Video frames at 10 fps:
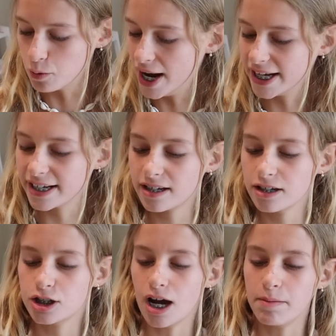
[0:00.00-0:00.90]
Away
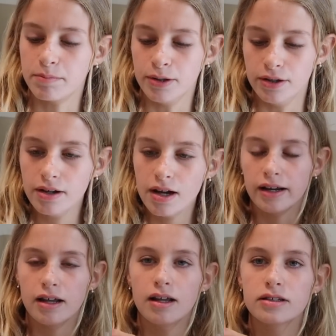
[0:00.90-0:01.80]
shampoo.
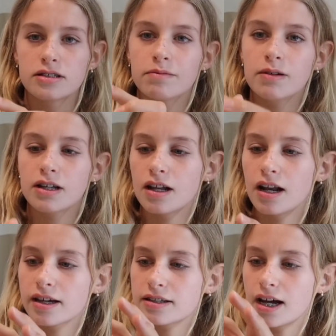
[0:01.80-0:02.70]
And some of the
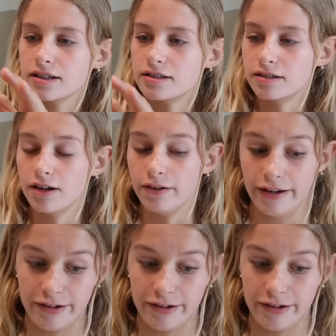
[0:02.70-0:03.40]
like text is gone away.